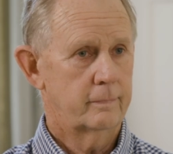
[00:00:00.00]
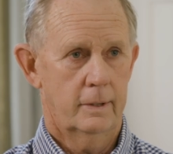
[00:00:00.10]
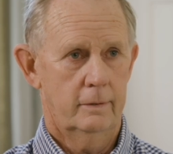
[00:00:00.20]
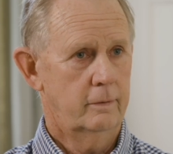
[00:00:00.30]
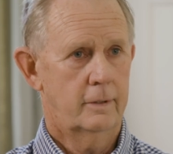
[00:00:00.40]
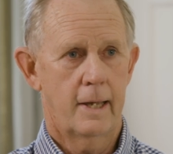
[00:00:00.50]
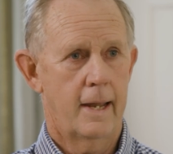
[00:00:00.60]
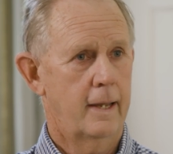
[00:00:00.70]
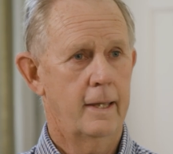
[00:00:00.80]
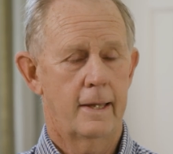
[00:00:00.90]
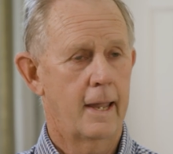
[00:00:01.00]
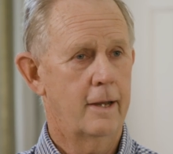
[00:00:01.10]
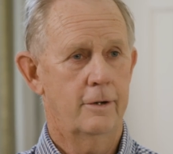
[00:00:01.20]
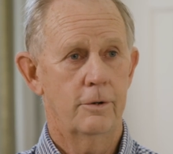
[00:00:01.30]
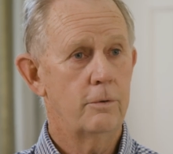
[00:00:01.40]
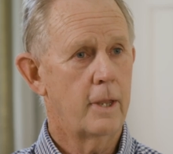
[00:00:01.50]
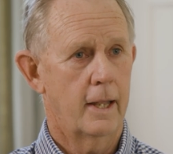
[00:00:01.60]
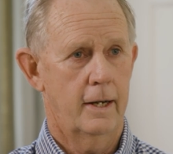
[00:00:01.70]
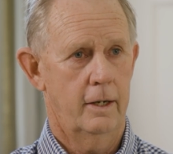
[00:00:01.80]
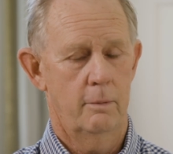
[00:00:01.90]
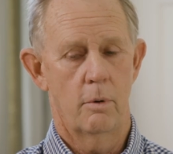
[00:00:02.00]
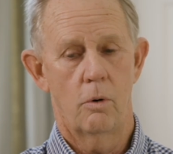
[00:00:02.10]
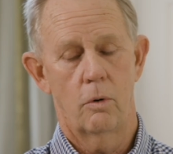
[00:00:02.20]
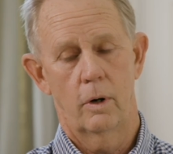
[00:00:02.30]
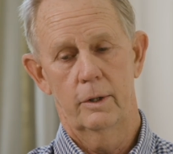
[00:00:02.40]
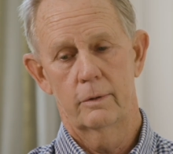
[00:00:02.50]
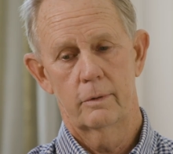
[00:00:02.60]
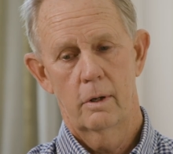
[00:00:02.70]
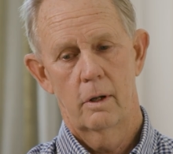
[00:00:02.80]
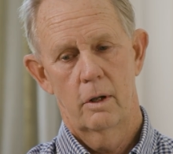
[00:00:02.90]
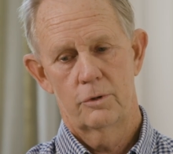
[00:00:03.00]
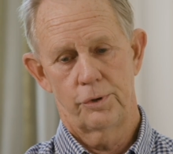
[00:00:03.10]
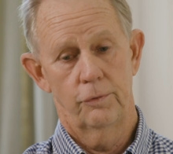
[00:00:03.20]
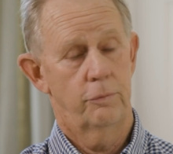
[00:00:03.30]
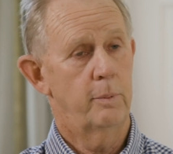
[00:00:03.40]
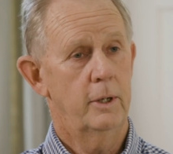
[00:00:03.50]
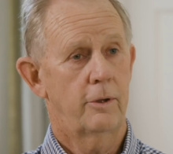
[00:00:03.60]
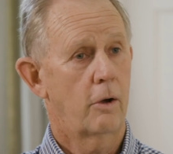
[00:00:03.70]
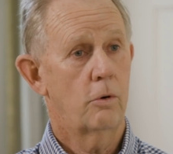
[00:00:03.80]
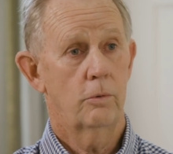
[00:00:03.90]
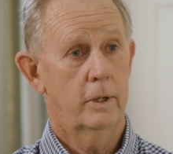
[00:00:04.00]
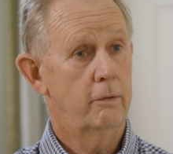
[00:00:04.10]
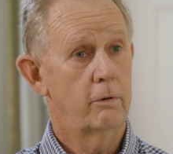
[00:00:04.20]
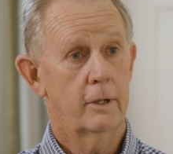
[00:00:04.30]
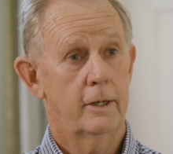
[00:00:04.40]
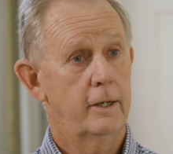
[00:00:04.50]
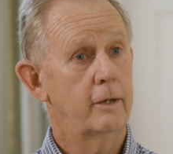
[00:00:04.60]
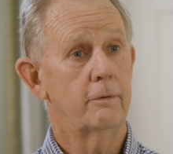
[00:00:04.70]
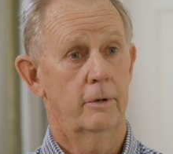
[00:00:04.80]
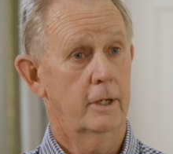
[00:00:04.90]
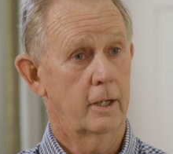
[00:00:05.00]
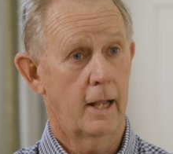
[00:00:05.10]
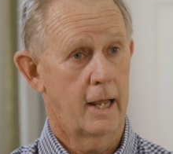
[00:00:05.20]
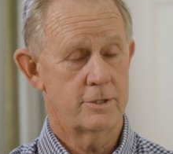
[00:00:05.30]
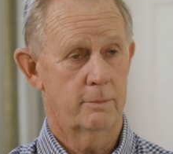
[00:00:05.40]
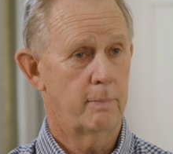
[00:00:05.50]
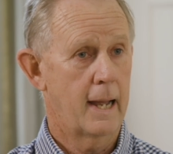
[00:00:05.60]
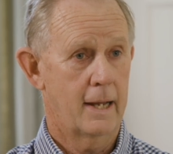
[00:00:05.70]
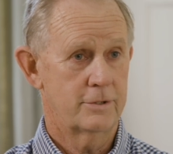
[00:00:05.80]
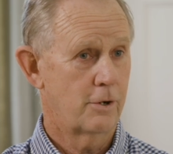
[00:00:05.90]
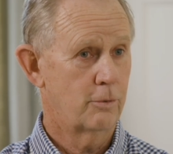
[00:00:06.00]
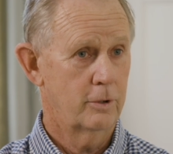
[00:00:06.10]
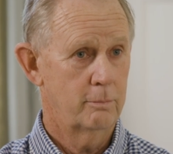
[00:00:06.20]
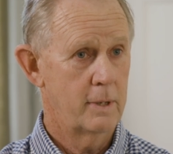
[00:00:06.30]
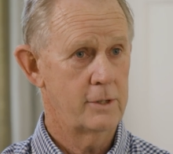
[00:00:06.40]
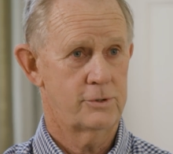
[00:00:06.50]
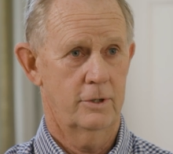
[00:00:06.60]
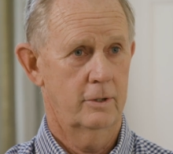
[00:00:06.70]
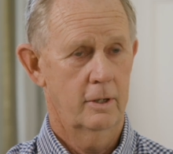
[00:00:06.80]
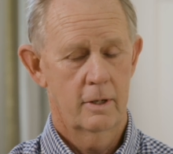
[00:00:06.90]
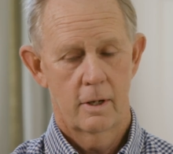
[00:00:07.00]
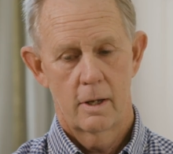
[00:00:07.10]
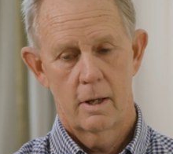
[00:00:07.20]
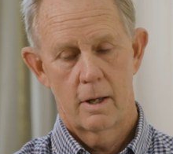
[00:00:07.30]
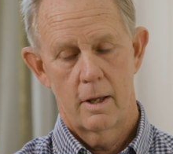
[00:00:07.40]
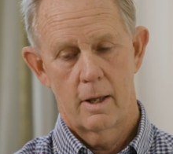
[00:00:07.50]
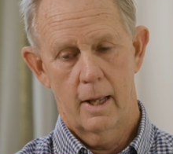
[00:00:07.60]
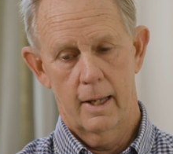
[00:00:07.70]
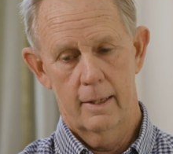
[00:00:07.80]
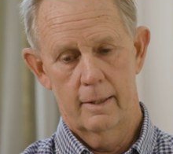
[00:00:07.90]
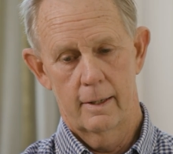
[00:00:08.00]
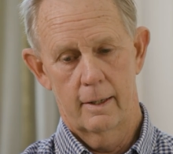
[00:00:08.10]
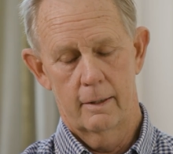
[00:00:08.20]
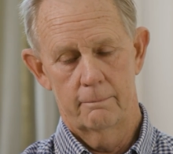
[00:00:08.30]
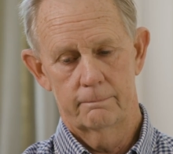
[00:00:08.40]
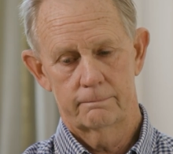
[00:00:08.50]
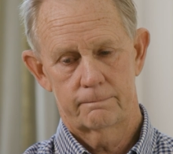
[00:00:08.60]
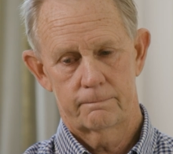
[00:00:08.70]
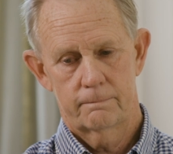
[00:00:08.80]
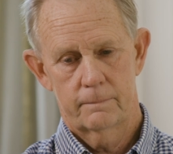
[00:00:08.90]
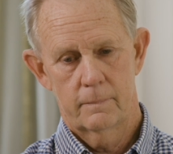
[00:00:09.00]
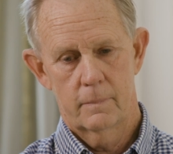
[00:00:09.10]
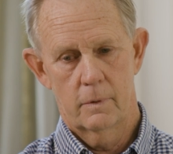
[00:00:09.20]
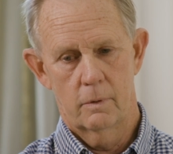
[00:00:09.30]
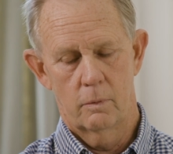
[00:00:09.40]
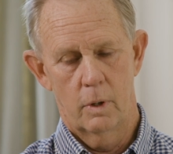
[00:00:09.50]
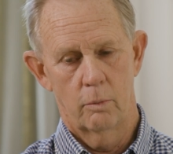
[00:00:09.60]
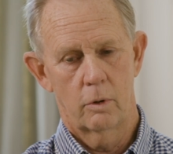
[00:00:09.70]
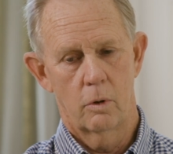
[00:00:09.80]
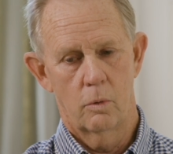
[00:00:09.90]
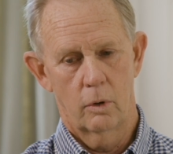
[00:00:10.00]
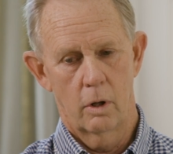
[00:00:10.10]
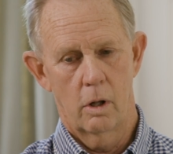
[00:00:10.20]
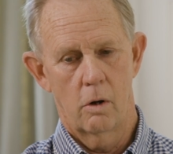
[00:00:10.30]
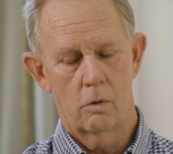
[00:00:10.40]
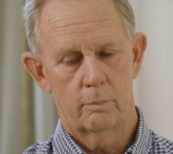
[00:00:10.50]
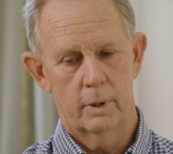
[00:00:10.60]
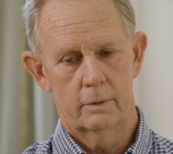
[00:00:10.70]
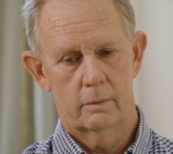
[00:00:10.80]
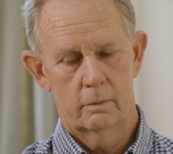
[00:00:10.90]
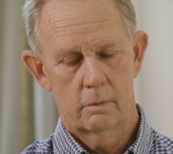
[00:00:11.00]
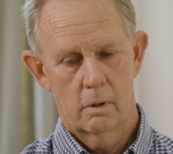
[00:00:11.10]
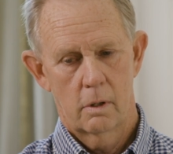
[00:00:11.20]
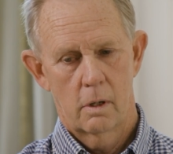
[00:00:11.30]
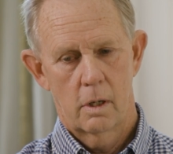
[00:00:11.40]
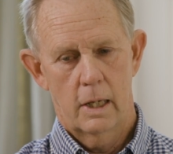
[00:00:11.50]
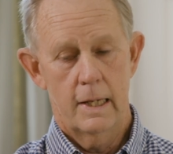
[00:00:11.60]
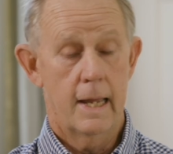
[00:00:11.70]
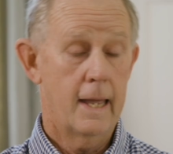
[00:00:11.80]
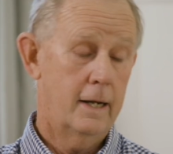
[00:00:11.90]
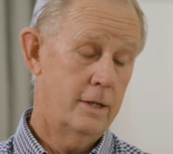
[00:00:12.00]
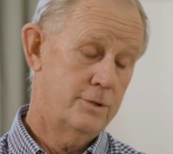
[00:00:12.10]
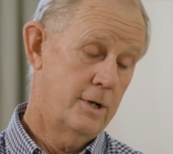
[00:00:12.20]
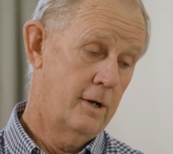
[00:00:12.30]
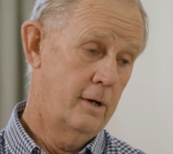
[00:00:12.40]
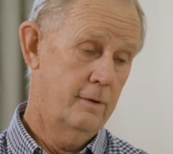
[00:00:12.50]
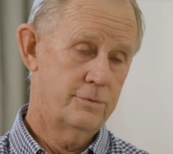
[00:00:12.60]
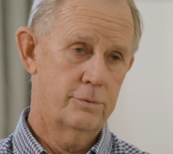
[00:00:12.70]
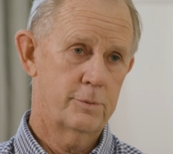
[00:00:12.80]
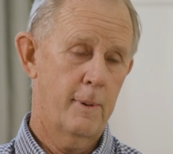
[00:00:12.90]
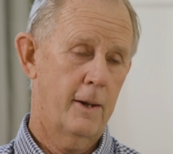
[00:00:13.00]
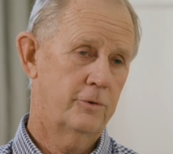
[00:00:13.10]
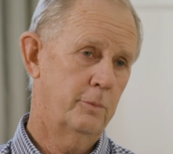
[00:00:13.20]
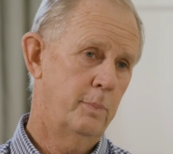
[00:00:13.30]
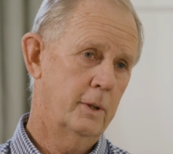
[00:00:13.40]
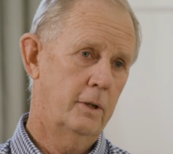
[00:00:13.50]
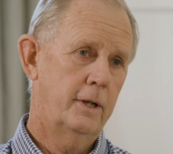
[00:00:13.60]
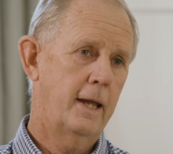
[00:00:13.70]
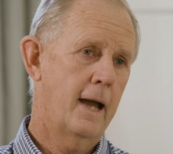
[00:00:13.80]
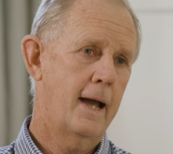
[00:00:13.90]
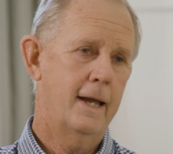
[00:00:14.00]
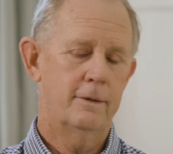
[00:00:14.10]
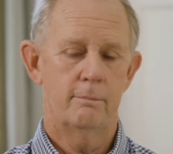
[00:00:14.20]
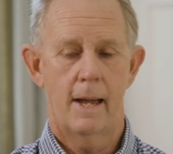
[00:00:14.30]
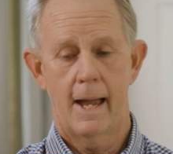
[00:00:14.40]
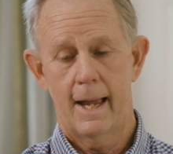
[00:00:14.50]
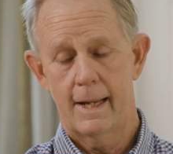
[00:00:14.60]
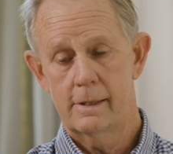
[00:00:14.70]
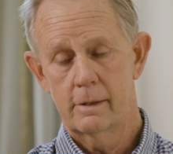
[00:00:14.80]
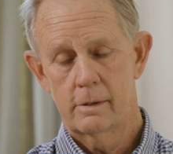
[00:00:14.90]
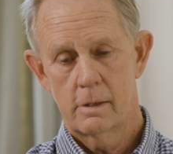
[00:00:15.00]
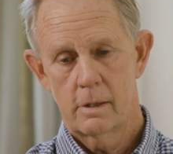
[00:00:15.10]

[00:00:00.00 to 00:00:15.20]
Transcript: you can't he can't do that anymore. And truth be told, he really didn't realize it by his own admission. And um, we were going along, but he had his area of responsibility. I had mine.